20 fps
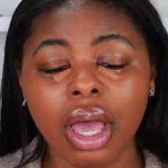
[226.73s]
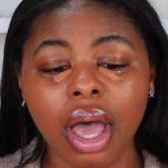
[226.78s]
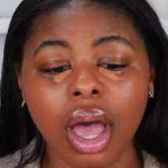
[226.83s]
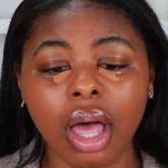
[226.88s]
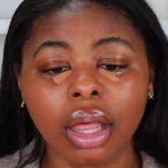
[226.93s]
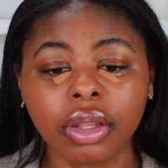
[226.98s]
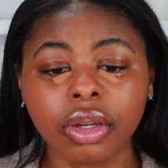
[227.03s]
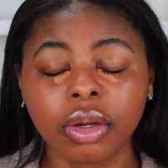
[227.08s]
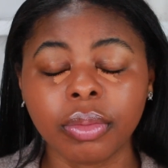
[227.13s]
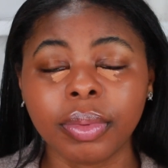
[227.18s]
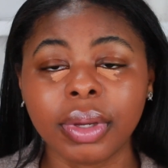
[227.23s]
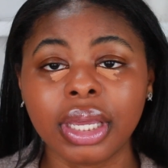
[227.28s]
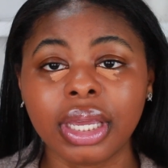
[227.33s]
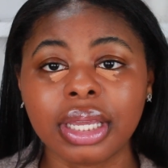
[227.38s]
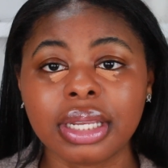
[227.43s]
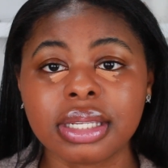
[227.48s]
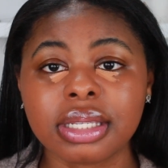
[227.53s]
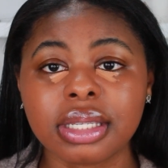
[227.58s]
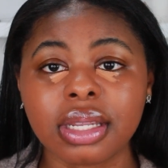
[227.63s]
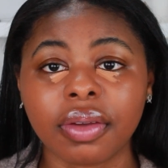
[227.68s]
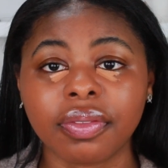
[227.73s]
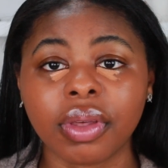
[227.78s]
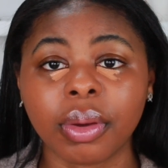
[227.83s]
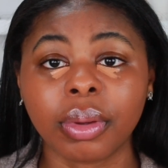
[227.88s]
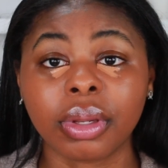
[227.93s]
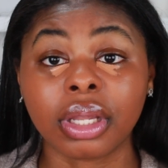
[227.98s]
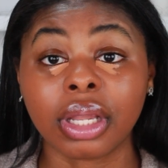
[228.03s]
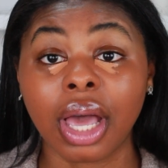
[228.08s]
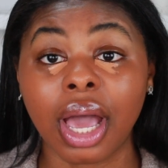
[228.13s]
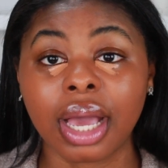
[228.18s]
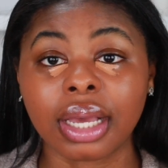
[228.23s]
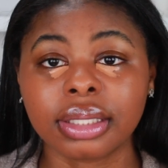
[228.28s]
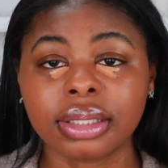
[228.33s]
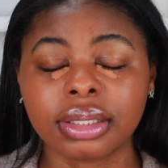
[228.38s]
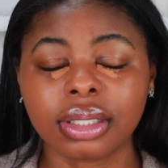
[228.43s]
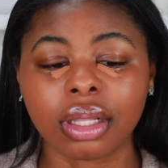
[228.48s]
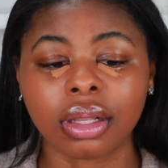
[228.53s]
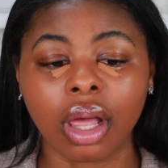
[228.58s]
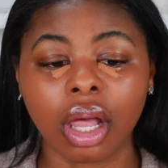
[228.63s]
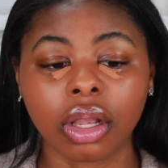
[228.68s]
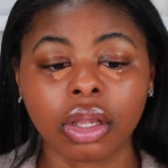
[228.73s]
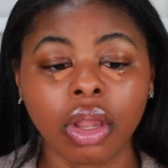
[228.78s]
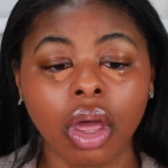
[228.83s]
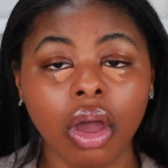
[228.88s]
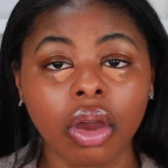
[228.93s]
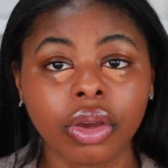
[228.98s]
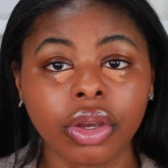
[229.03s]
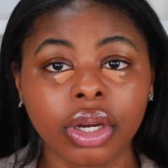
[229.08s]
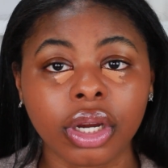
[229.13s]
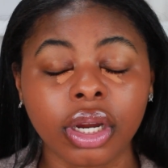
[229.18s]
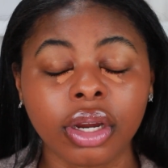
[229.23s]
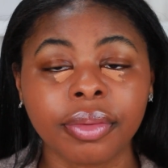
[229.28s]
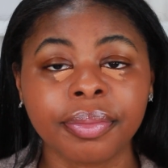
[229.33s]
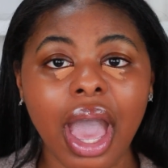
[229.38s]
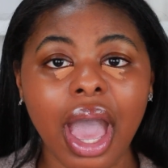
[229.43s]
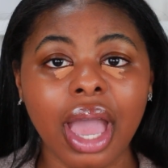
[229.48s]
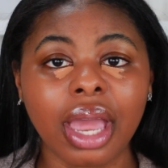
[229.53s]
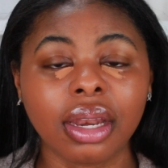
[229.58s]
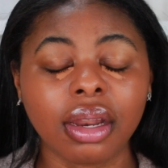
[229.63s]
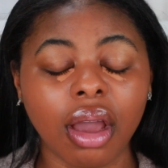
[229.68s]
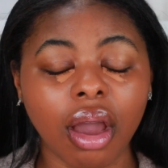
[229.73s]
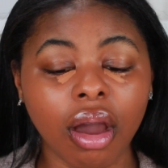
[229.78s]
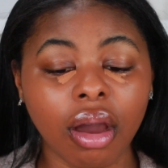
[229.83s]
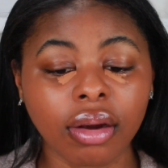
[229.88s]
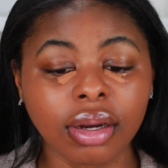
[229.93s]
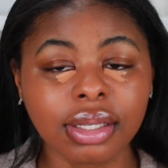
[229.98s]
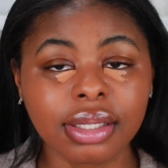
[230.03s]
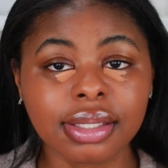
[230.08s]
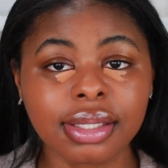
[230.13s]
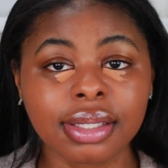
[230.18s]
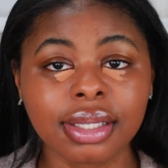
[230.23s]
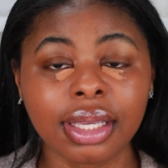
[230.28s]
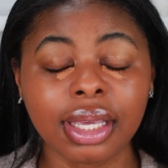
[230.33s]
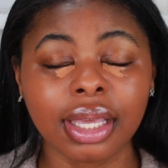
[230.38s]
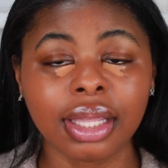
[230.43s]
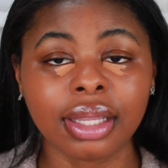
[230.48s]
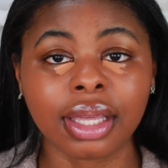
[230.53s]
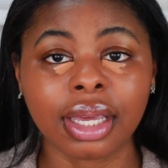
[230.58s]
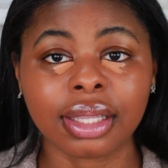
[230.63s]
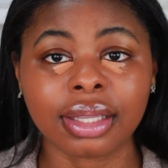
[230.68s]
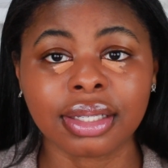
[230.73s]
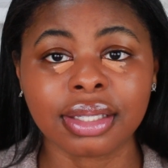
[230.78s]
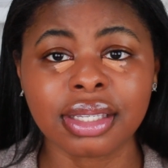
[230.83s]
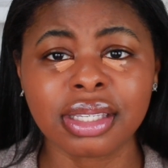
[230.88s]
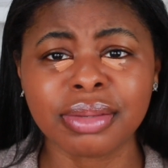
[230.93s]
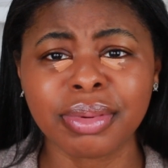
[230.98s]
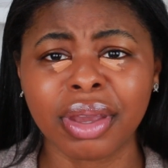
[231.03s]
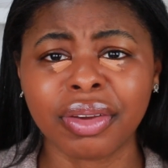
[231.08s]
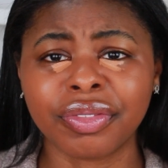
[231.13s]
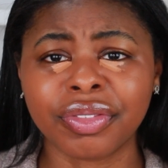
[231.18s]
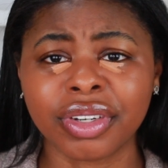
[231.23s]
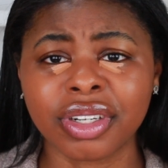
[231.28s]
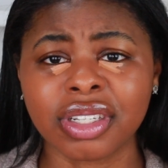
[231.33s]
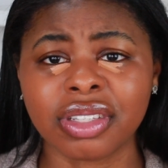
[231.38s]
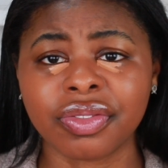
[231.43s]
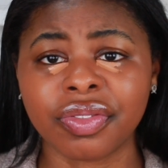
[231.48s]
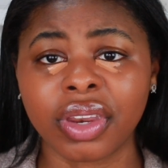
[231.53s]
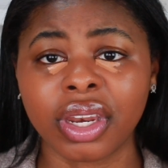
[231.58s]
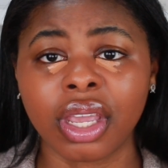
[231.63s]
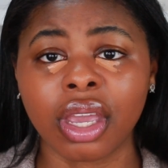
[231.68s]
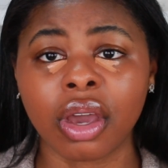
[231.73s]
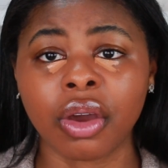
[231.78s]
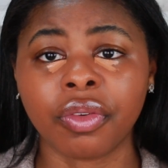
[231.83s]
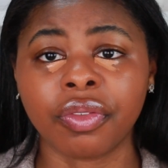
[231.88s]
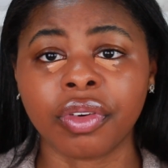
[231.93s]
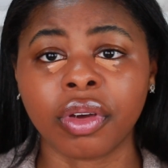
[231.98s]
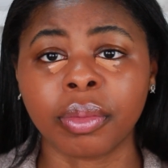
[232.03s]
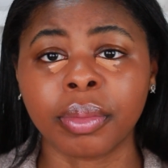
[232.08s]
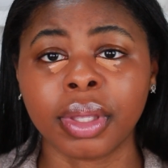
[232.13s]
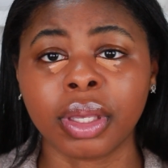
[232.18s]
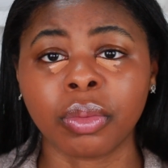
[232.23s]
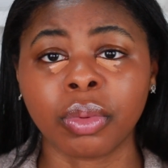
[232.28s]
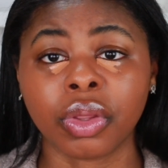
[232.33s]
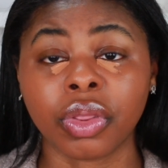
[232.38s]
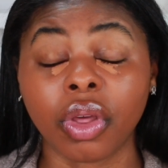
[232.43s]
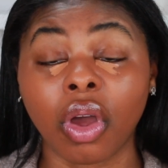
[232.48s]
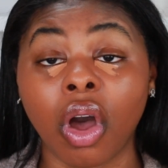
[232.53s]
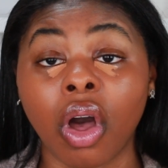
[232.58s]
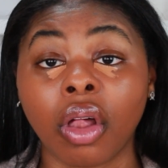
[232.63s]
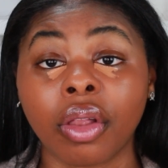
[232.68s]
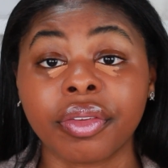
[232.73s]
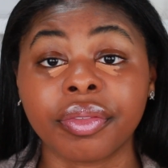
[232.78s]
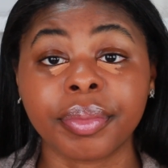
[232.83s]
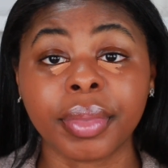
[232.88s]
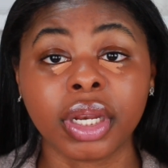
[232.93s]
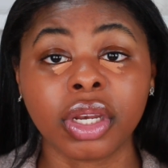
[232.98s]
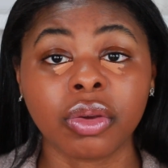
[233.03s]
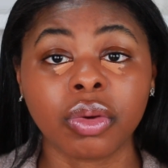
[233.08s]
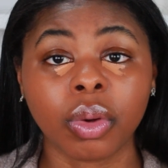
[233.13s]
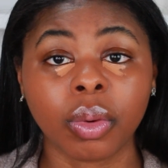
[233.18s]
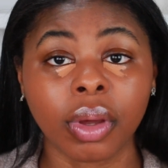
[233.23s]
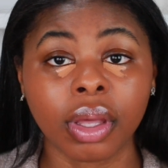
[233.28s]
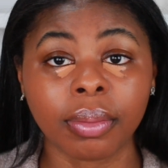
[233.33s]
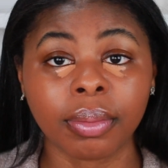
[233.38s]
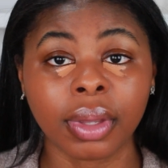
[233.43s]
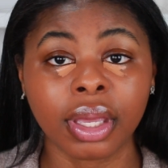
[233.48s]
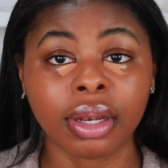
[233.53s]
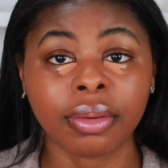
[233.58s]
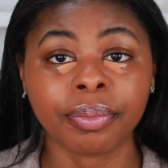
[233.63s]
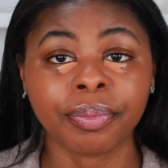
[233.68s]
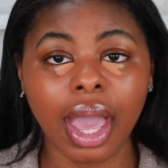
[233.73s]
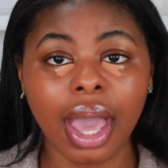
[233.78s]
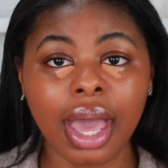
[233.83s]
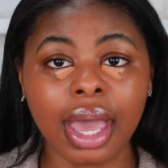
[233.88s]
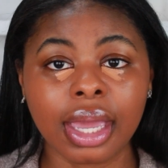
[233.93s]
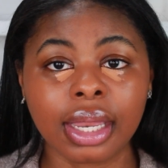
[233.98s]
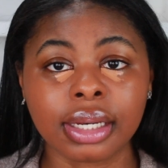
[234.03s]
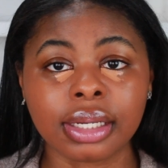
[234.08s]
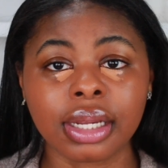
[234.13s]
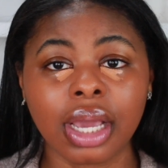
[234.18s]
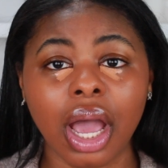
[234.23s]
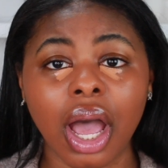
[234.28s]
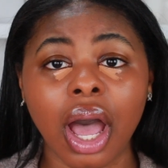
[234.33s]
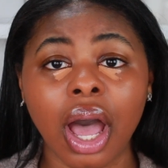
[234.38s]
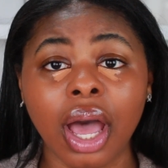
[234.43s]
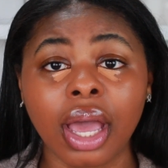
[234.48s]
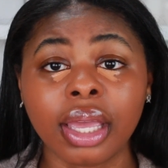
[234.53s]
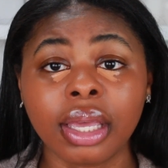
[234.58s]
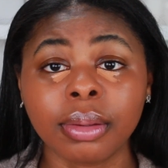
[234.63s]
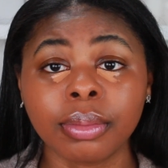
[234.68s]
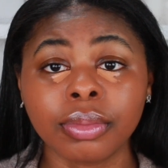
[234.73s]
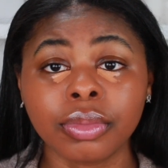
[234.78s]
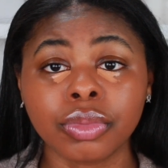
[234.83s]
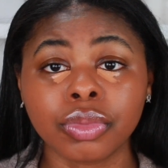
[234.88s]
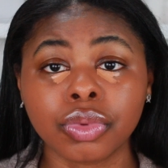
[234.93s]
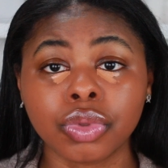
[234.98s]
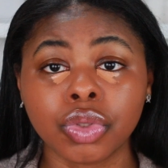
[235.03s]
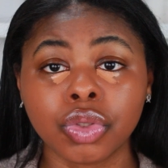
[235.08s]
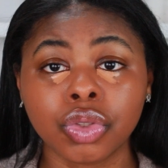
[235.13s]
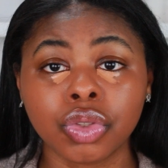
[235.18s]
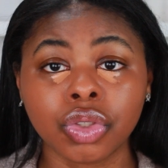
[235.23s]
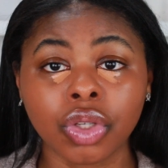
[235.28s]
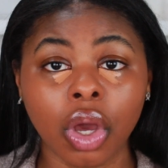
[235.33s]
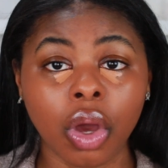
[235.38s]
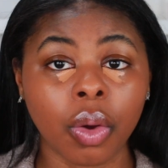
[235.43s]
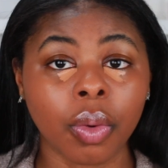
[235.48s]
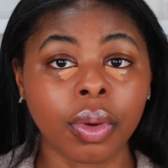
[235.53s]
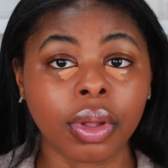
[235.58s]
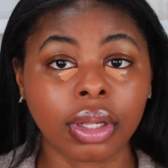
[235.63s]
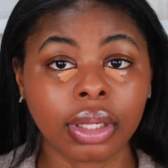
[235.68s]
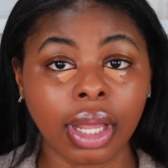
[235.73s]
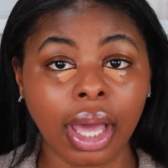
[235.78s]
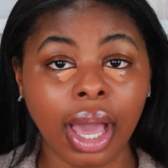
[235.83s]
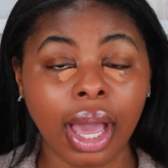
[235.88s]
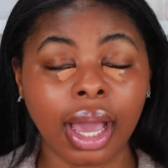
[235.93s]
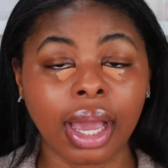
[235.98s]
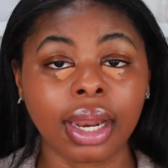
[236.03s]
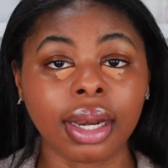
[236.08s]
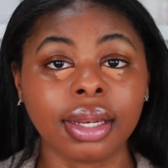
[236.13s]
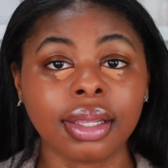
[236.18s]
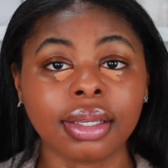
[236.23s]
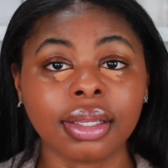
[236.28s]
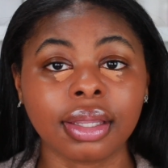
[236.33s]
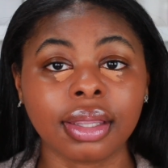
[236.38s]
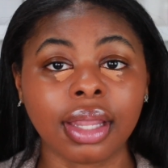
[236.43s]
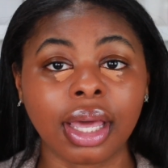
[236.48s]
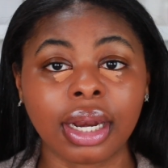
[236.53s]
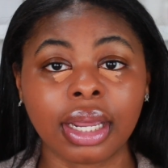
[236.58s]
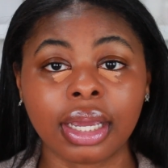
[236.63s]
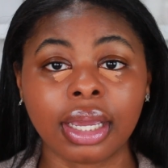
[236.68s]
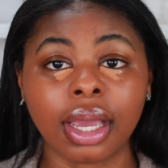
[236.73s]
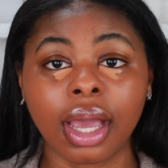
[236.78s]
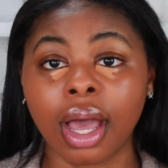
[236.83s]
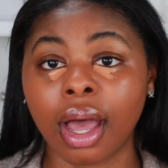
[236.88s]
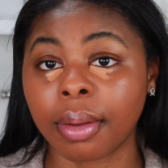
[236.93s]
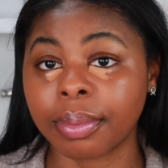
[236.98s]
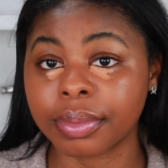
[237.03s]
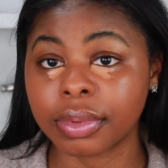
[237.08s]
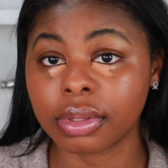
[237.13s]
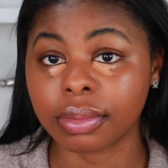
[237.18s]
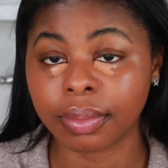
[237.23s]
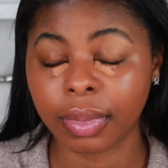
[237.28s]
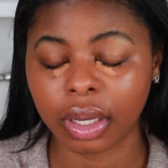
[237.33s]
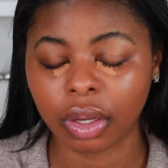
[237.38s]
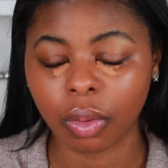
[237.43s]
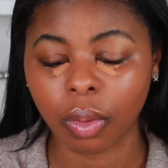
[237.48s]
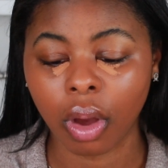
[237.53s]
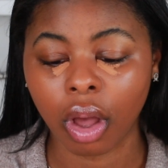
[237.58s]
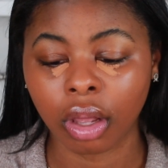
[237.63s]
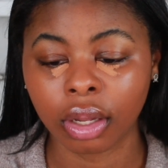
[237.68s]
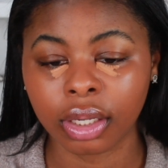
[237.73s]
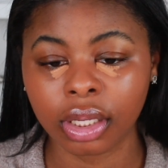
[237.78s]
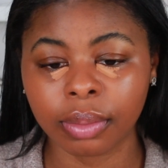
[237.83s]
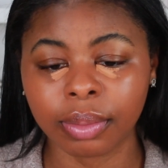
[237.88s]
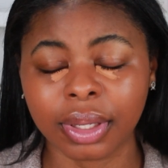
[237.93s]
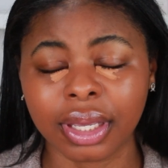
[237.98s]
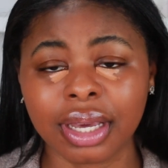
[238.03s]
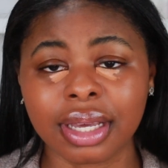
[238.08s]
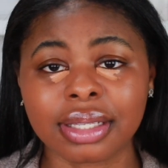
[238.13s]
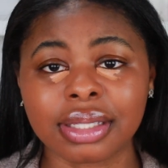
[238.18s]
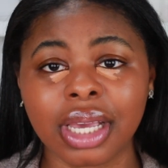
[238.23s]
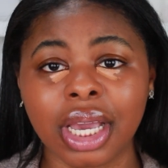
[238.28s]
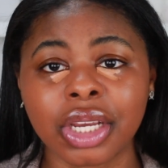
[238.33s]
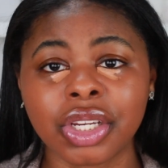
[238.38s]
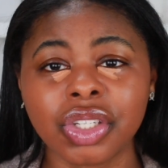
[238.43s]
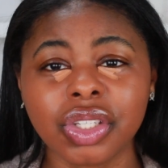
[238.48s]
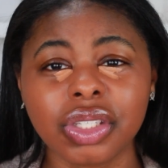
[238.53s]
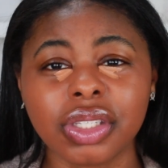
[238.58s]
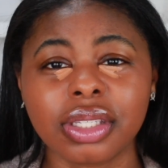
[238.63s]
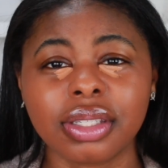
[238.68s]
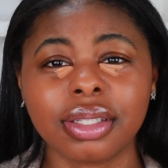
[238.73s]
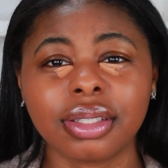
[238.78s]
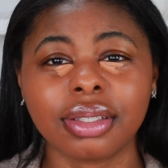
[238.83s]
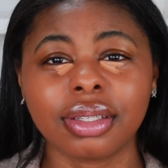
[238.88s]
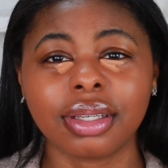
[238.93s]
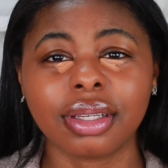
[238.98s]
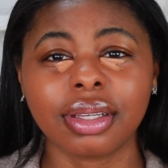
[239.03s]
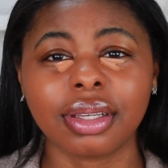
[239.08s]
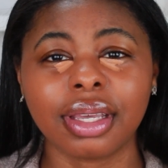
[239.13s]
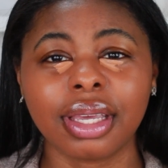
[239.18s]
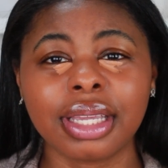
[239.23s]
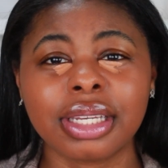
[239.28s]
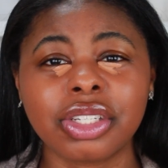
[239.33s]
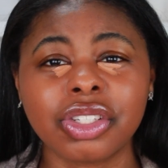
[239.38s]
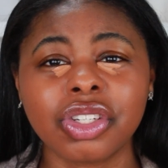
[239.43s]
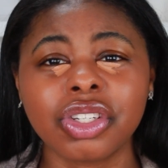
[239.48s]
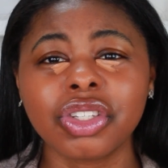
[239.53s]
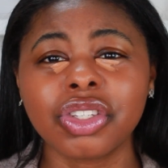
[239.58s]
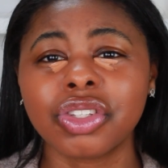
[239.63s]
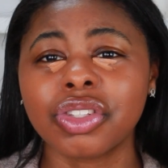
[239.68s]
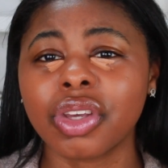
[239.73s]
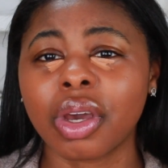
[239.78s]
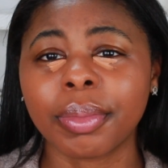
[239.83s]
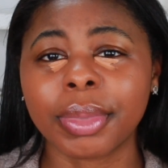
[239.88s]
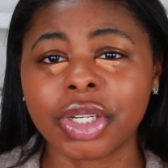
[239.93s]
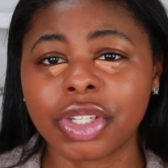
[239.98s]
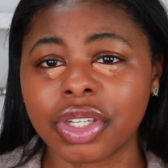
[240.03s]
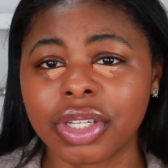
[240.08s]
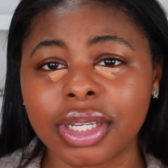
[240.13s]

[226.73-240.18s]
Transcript: a little bit in stuff that would last a lot longer. And honestly, like, this is my first video filming with all of my new equipment, and I am so glad that I upped my quality, because it's just so much